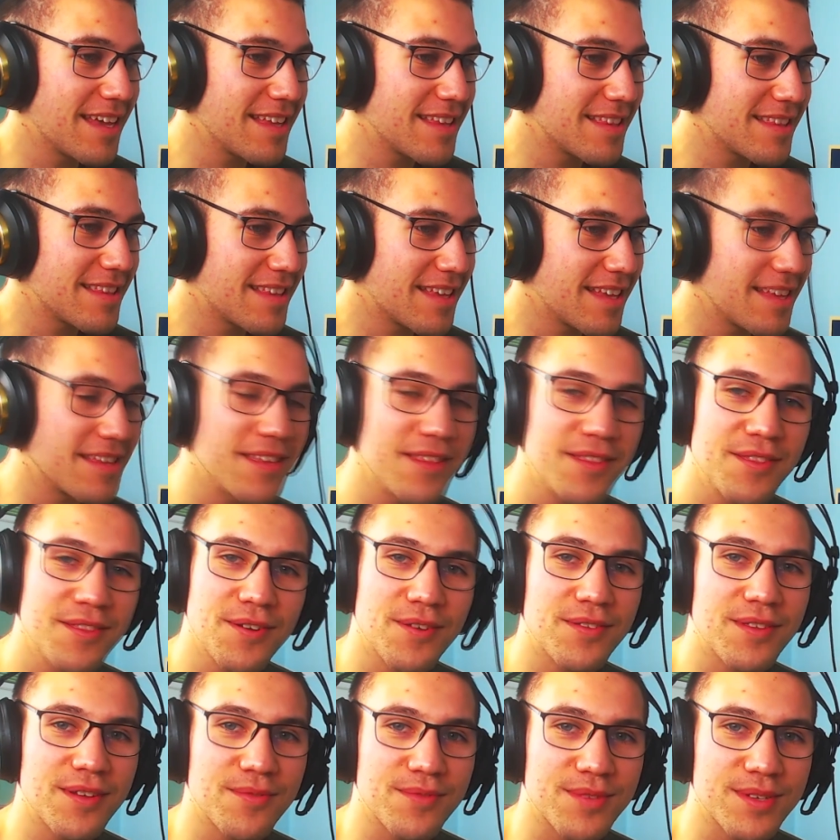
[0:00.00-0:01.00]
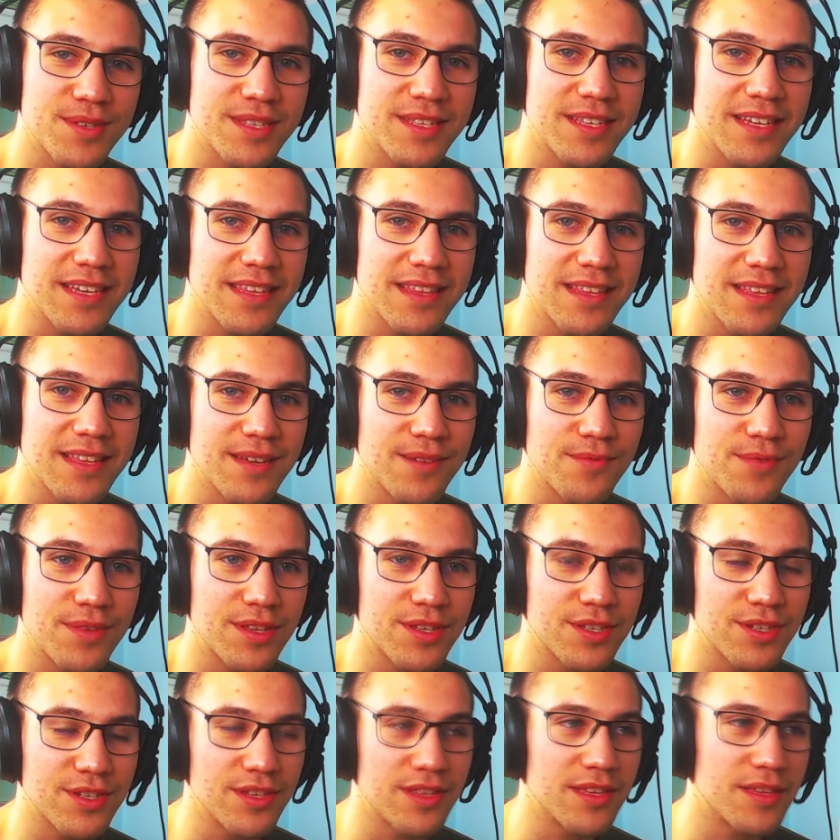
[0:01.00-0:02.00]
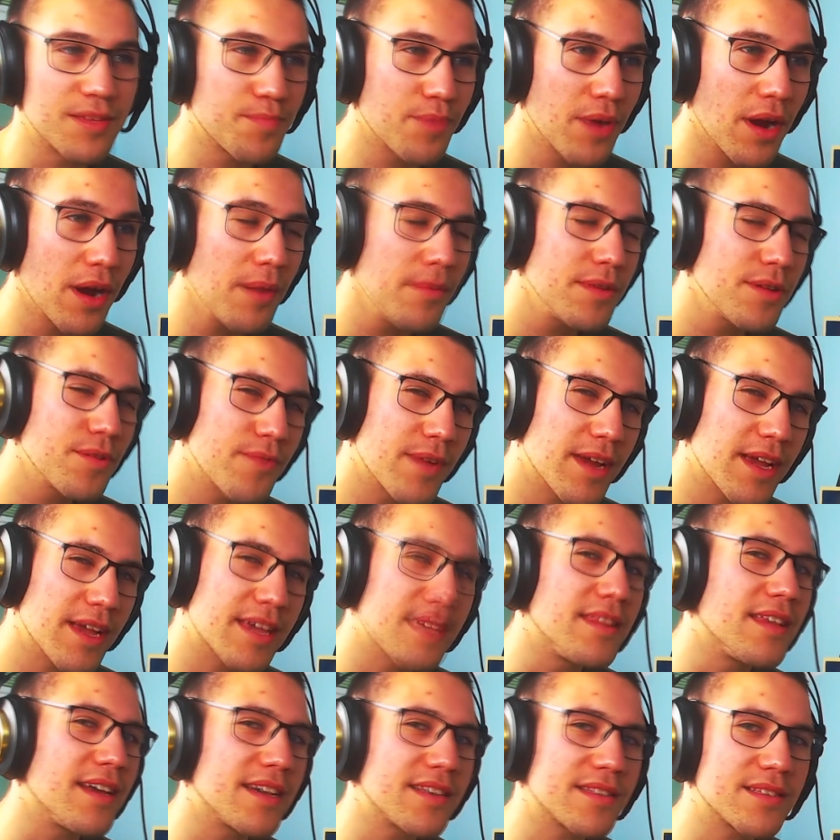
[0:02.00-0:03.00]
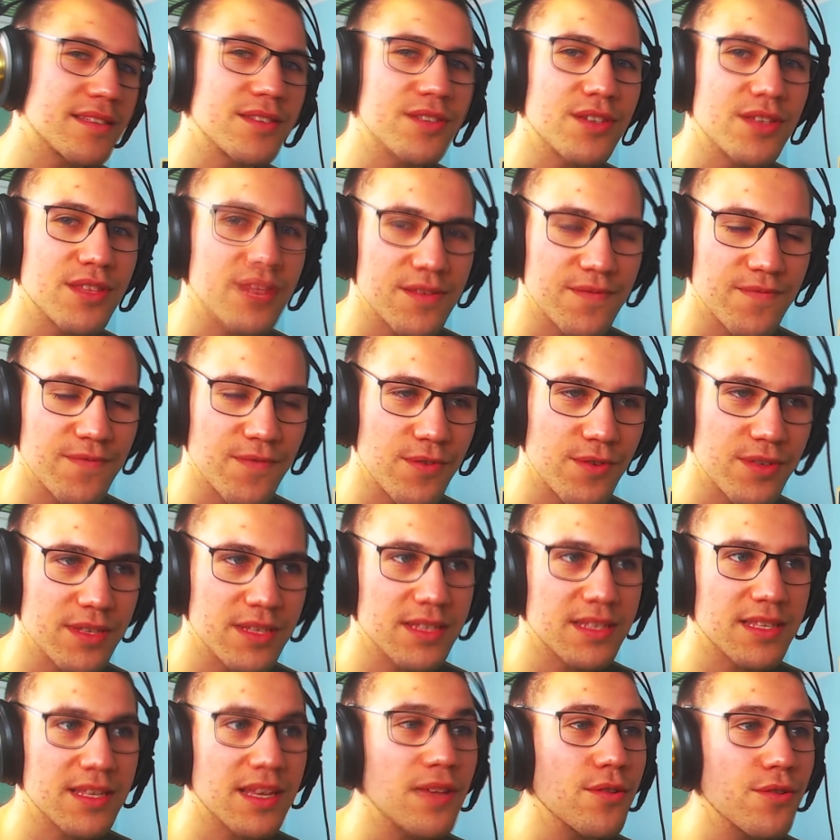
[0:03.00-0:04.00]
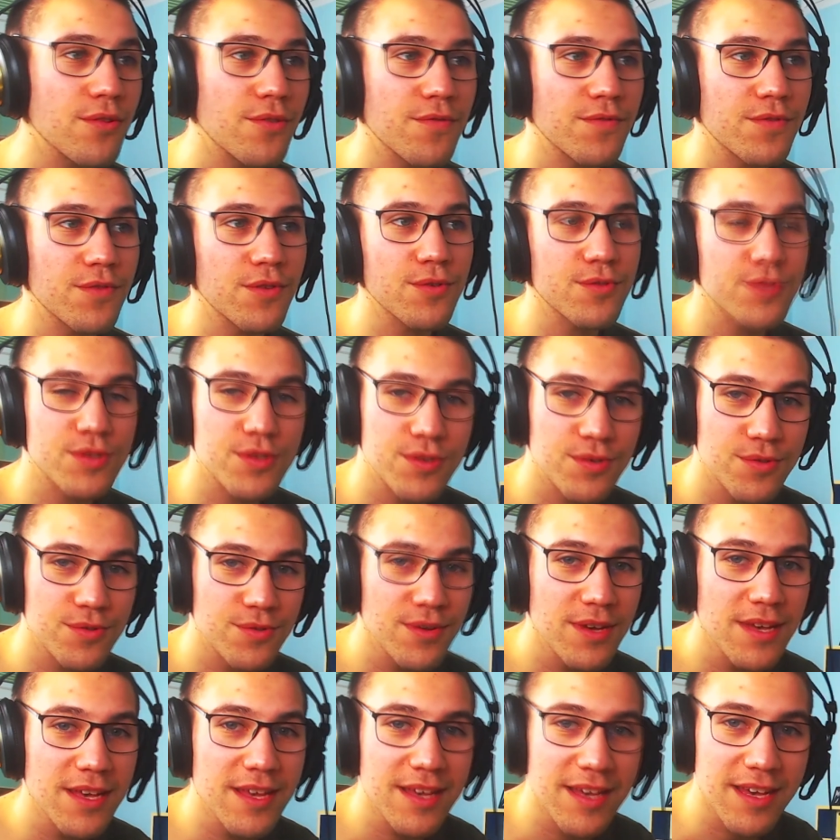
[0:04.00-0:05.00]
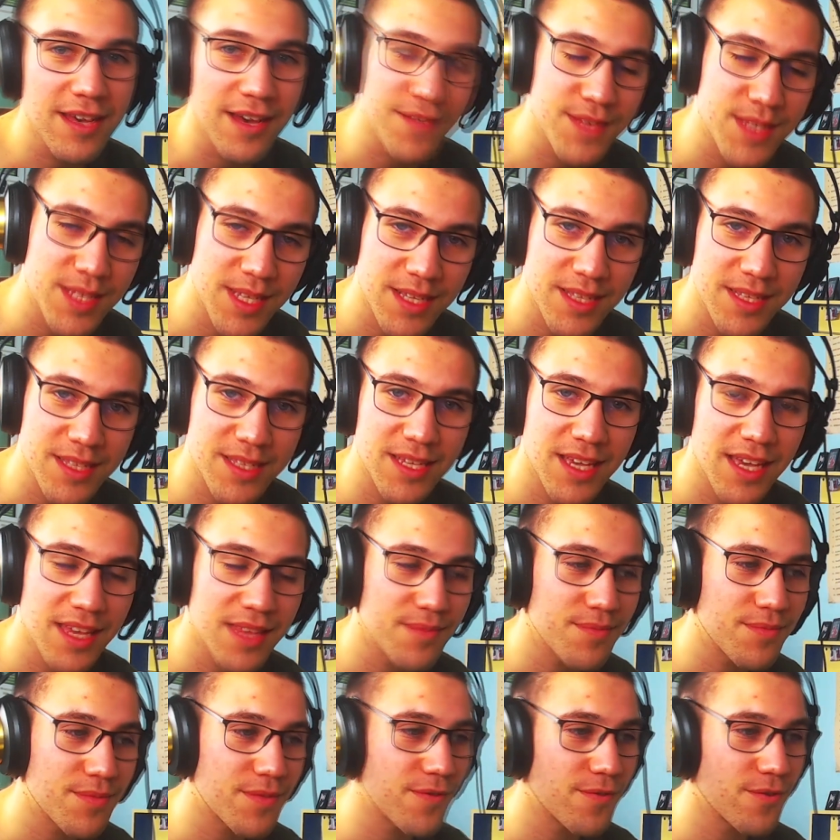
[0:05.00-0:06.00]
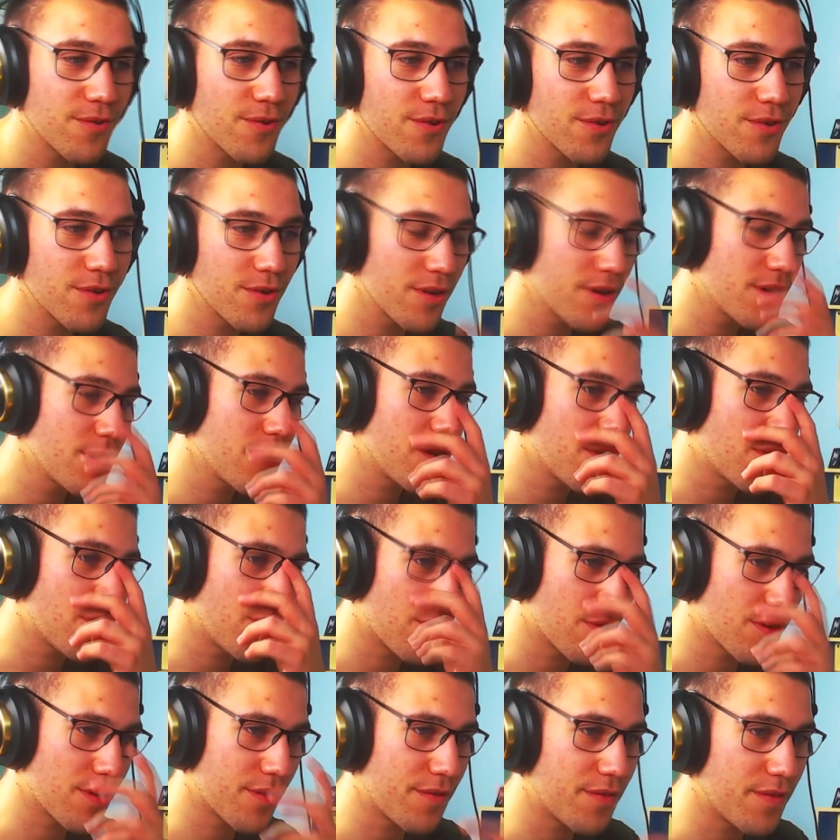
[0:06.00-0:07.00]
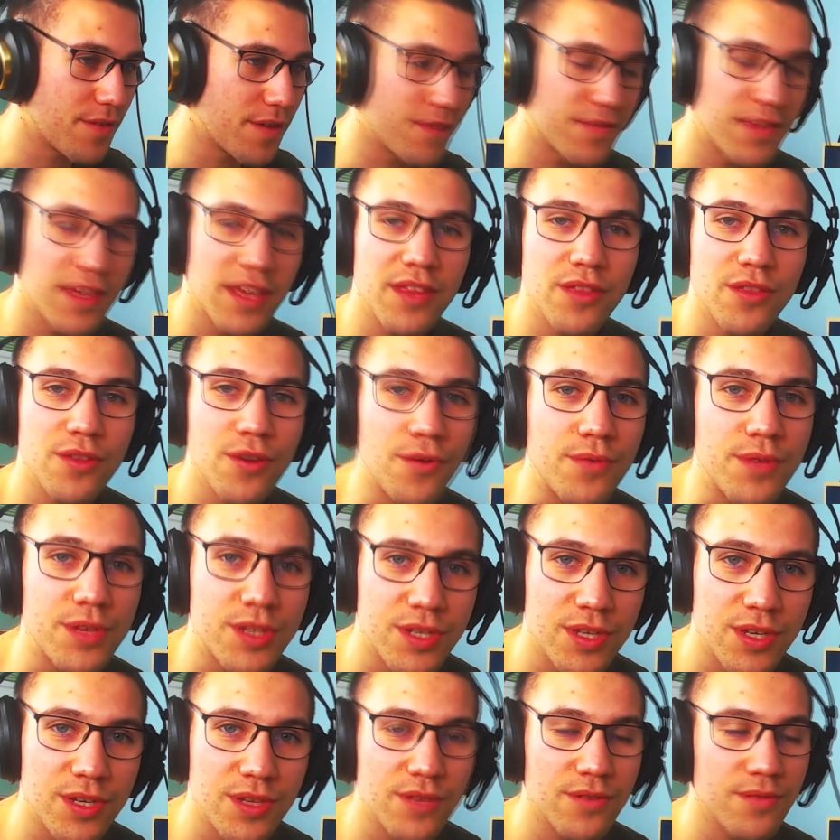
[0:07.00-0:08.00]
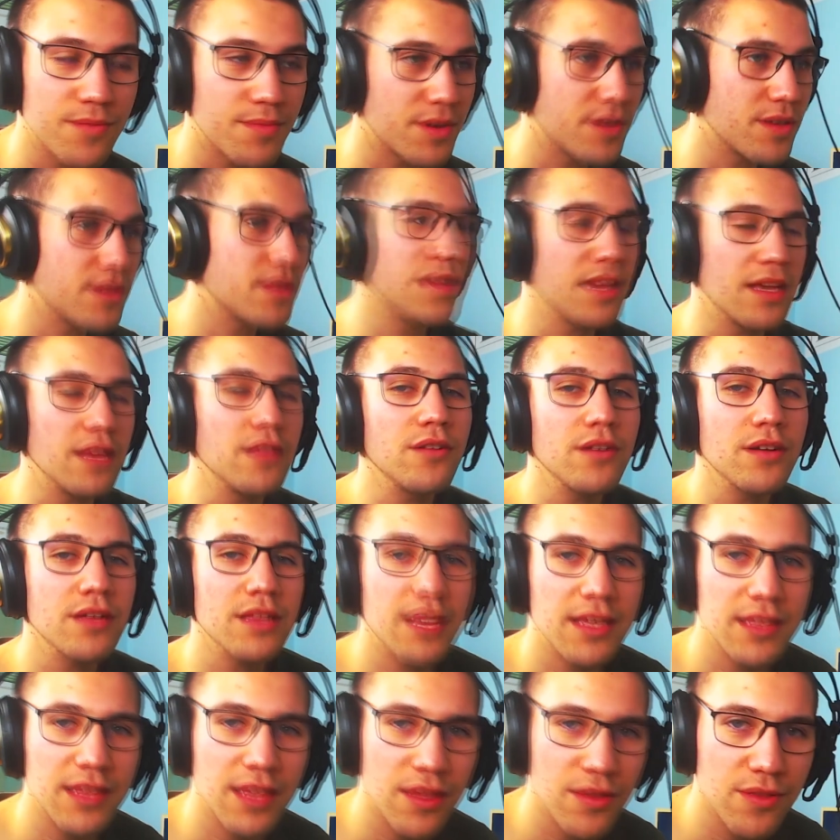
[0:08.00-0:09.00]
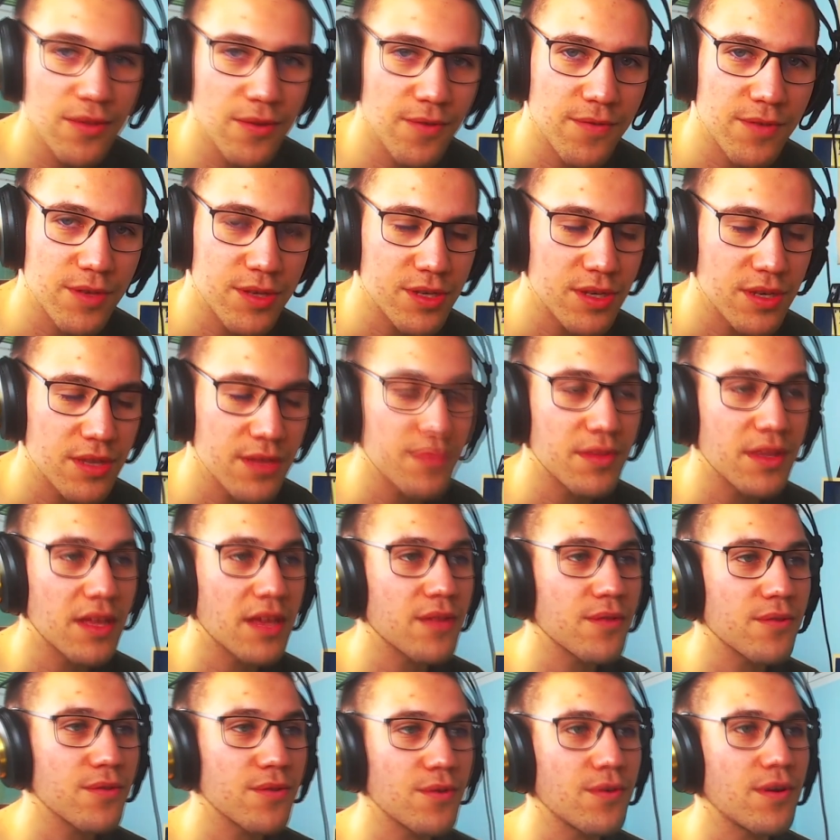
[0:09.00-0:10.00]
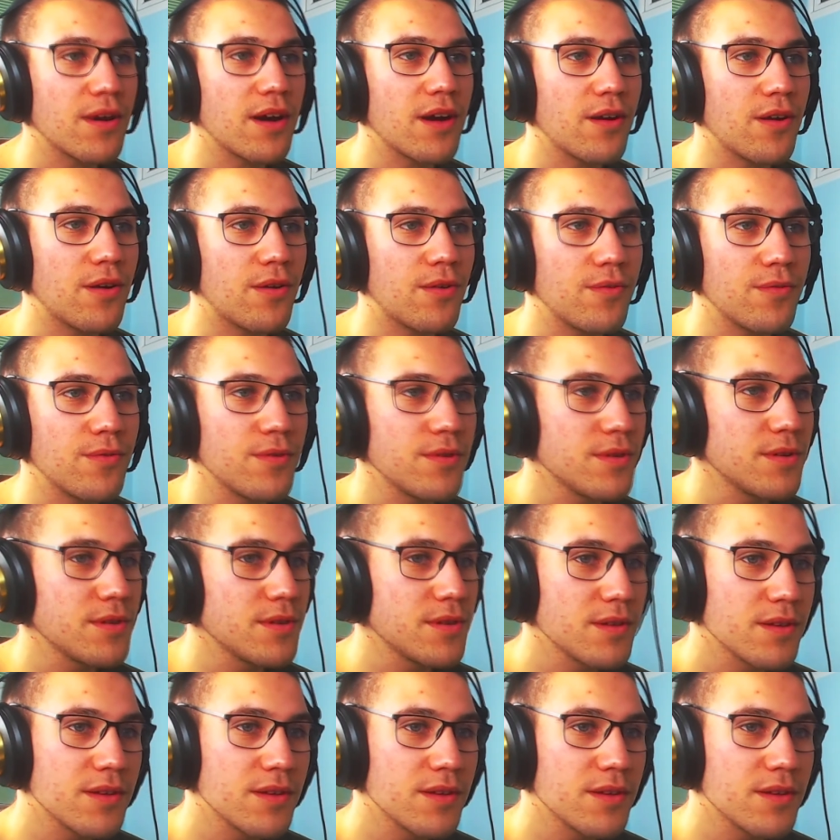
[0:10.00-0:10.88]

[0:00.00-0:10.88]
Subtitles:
they didn't know they were singing with each other. They probably recognized each other's voices. I don't know if those two have sung together before or if they know each other, but they look like they know each other, but I don't know how,